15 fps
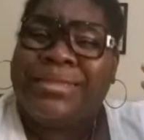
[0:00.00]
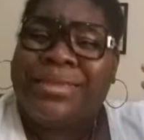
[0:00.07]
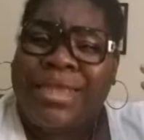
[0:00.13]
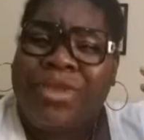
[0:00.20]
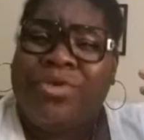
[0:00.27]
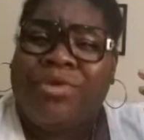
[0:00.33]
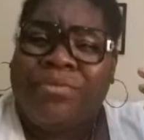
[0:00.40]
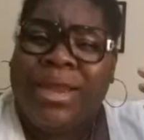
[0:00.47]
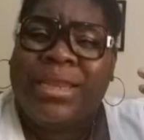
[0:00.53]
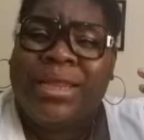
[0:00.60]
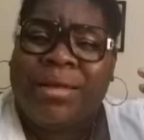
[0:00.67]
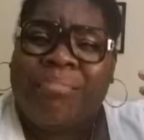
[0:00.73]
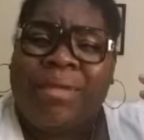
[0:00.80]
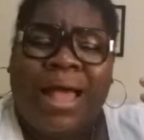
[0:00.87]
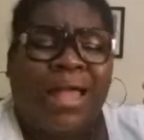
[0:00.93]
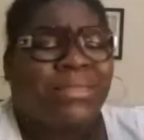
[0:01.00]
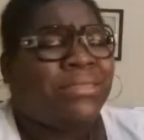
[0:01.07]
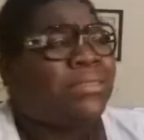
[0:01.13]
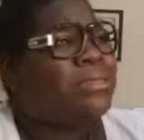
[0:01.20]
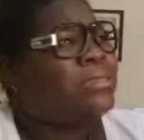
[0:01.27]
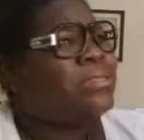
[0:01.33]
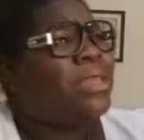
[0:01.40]
did already unbox
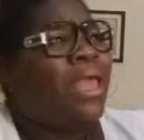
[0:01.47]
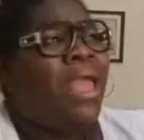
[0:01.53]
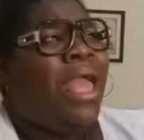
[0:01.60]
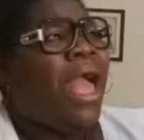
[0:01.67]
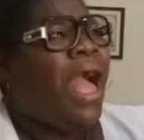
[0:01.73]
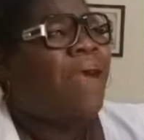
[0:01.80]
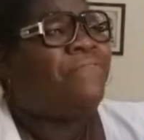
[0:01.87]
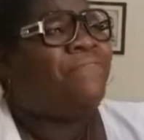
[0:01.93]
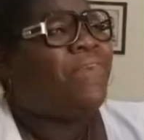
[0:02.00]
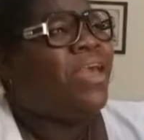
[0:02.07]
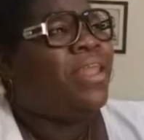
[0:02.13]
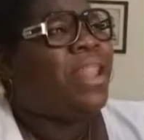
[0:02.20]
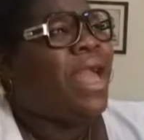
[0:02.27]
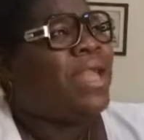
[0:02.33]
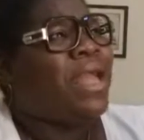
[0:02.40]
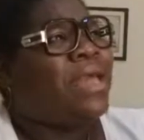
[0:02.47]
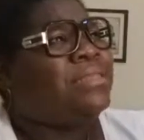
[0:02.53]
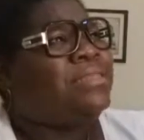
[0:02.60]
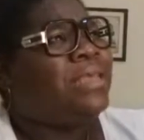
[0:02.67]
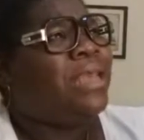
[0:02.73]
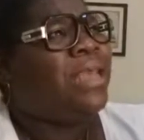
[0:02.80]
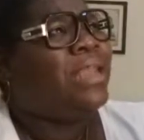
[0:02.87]
this. I feel like I
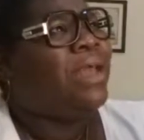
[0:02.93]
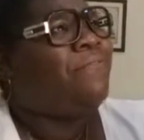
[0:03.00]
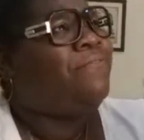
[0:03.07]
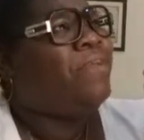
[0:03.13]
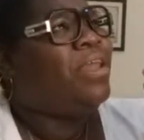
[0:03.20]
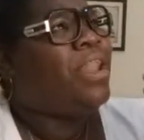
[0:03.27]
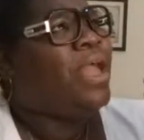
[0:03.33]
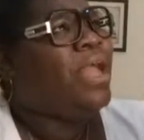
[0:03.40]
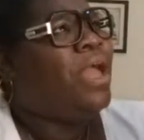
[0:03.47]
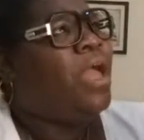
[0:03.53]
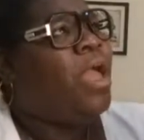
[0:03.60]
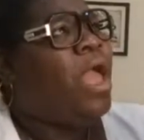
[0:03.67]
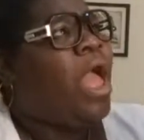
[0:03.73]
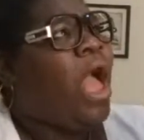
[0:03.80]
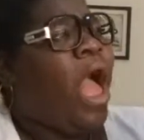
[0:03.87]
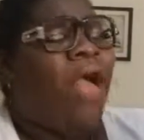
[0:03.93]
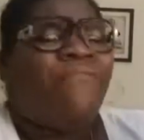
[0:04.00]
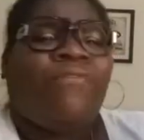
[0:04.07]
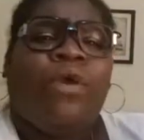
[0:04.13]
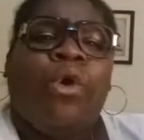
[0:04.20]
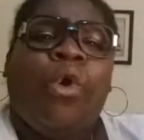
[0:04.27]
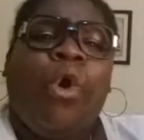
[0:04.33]
did. I feel like
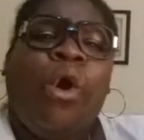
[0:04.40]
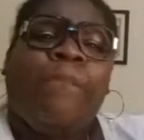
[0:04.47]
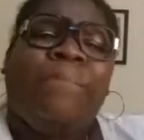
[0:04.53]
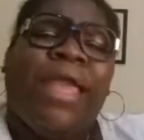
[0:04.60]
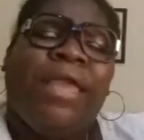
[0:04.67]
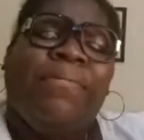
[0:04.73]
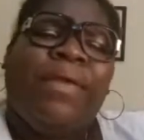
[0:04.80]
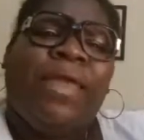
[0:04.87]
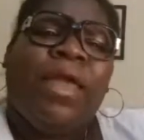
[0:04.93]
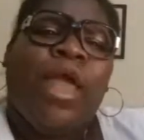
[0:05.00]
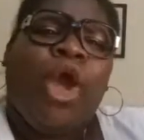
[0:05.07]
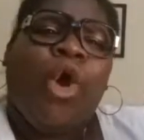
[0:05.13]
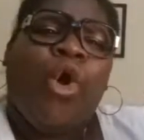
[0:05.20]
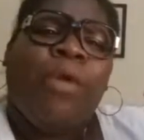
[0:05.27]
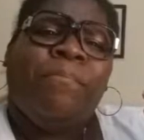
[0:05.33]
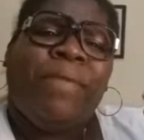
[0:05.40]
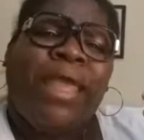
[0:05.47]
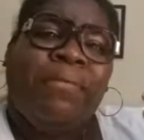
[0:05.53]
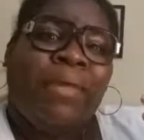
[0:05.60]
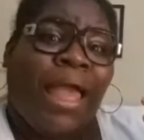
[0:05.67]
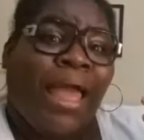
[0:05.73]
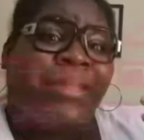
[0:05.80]
or
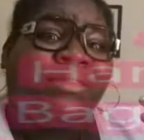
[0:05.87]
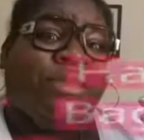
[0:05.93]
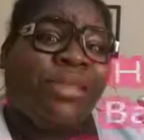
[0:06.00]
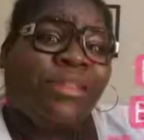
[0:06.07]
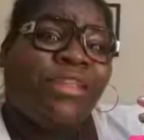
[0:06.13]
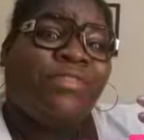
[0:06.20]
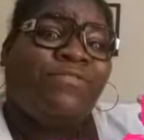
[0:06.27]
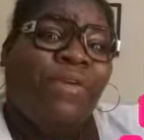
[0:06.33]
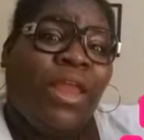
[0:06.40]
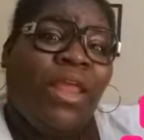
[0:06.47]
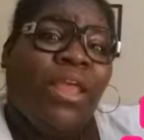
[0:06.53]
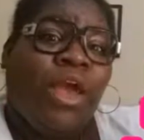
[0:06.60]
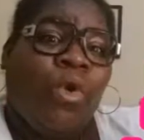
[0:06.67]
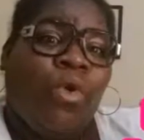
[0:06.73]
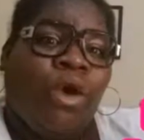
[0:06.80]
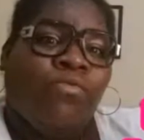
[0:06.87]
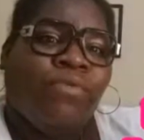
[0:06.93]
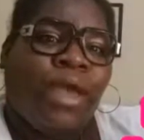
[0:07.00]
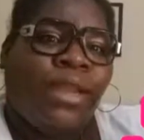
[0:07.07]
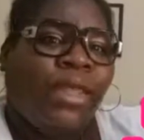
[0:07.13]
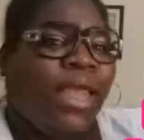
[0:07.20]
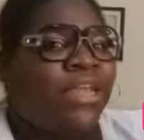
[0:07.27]
maybe I did this video
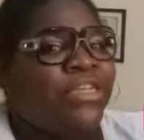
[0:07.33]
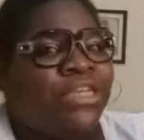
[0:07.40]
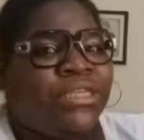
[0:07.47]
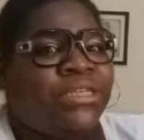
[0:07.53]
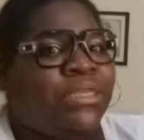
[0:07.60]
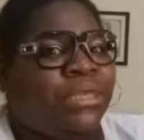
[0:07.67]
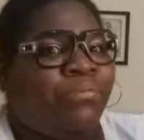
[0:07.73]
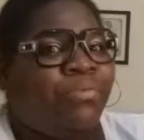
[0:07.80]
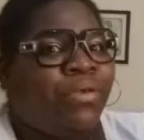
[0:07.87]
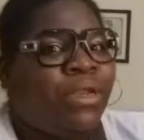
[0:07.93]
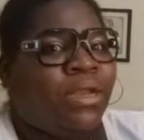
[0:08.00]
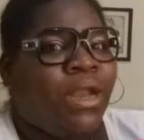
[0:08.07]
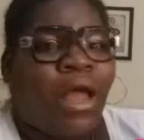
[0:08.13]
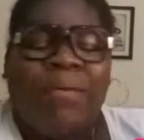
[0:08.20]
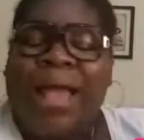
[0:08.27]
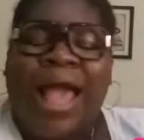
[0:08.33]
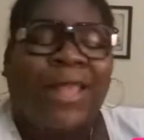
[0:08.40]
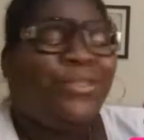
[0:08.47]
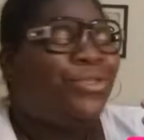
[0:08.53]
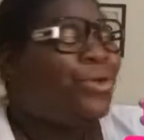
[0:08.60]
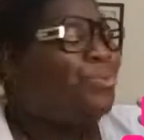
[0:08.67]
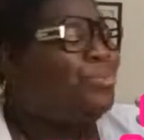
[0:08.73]
already and just didn't put it up.
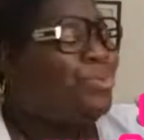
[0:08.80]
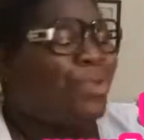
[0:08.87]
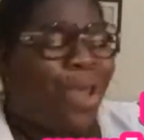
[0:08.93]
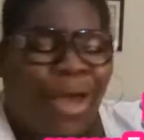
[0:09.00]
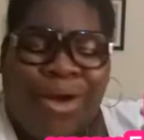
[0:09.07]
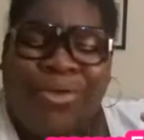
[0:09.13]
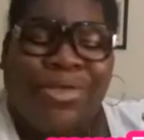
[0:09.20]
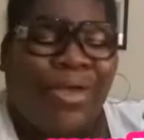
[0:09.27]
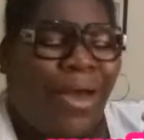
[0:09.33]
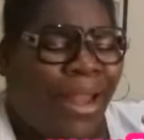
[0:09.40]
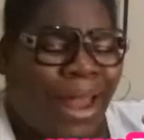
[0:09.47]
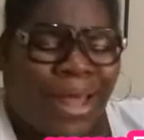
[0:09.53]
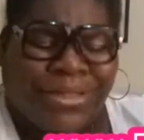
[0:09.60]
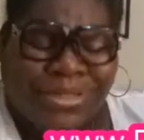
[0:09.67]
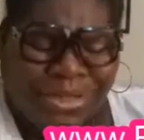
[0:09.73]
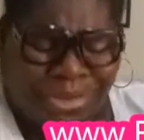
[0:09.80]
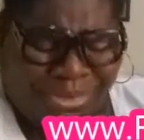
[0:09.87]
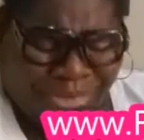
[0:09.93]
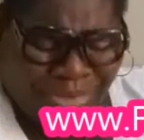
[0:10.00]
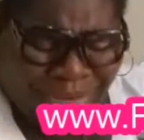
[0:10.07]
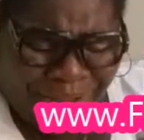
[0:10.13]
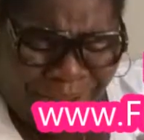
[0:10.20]
I don't know, y'all. I
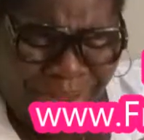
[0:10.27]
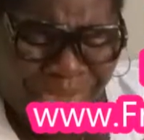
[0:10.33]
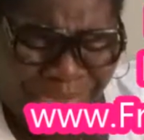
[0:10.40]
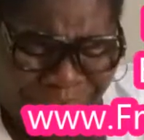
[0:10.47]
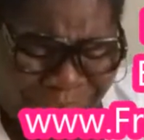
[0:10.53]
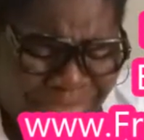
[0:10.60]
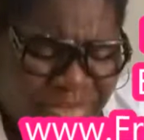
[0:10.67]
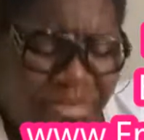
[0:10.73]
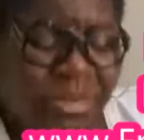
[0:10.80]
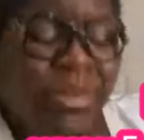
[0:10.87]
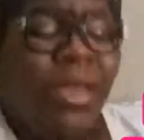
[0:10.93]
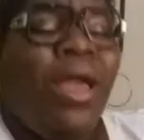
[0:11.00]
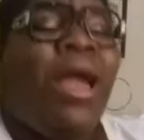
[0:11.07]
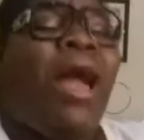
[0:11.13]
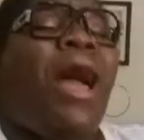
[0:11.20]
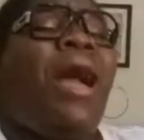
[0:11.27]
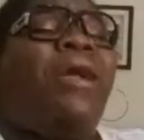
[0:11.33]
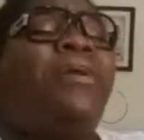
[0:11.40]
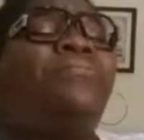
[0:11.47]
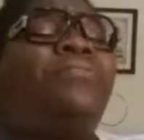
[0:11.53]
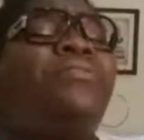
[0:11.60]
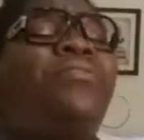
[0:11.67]
don't know. I
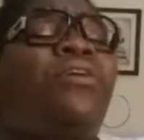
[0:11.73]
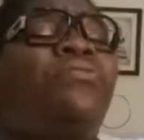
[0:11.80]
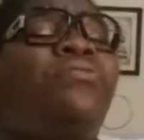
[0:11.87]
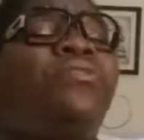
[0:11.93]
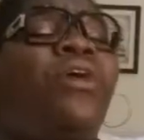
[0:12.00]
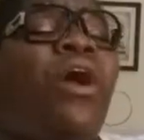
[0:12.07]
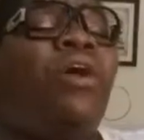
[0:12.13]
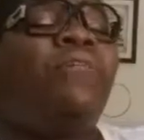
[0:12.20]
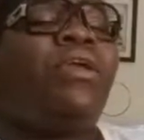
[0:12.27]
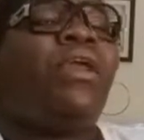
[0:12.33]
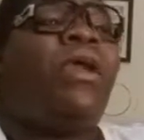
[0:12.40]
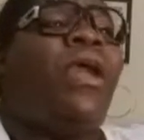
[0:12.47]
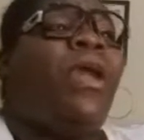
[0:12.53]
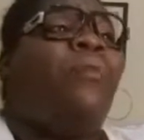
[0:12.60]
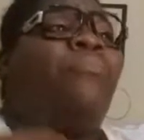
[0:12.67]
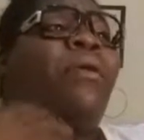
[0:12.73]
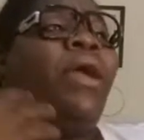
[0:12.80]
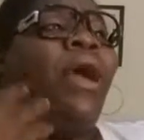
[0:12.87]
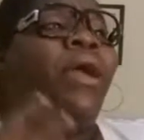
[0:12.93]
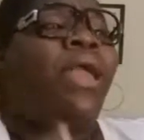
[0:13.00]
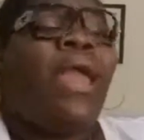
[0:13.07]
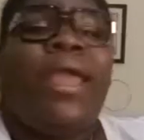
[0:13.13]
am so sorry.
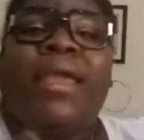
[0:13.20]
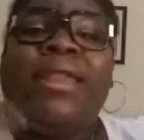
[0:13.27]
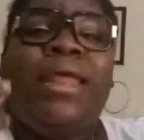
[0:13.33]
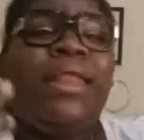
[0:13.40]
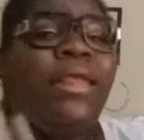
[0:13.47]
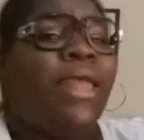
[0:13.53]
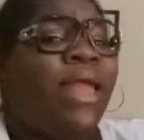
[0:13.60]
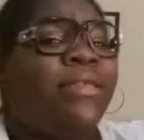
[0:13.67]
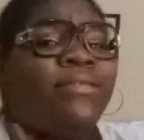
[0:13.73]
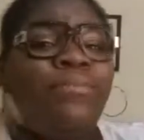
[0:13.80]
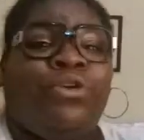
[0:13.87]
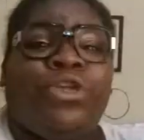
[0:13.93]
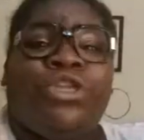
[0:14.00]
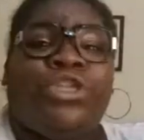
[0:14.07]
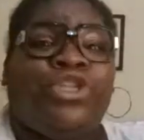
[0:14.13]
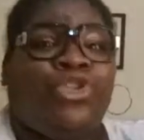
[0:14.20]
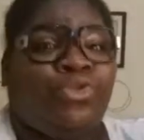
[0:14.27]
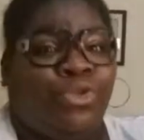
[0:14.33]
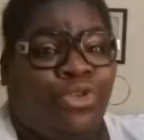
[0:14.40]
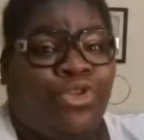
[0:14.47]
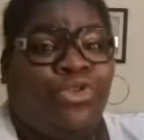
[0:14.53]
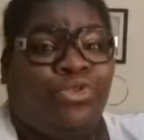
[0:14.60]
But okay, in any case, I'm gonna just
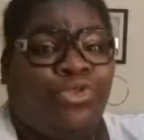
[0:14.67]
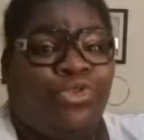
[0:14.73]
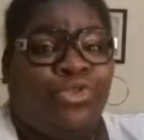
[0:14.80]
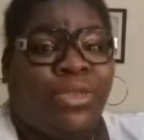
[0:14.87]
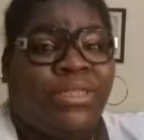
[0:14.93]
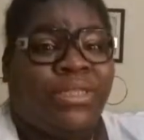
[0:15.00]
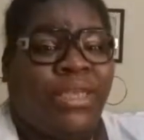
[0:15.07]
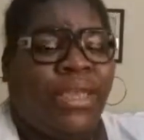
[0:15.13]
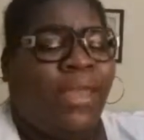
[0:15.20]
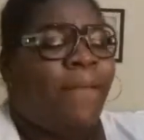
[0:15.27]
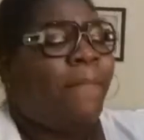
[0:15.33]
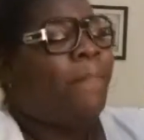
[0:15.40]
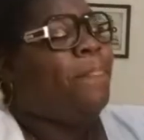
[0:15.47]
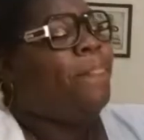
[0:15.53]
do this again,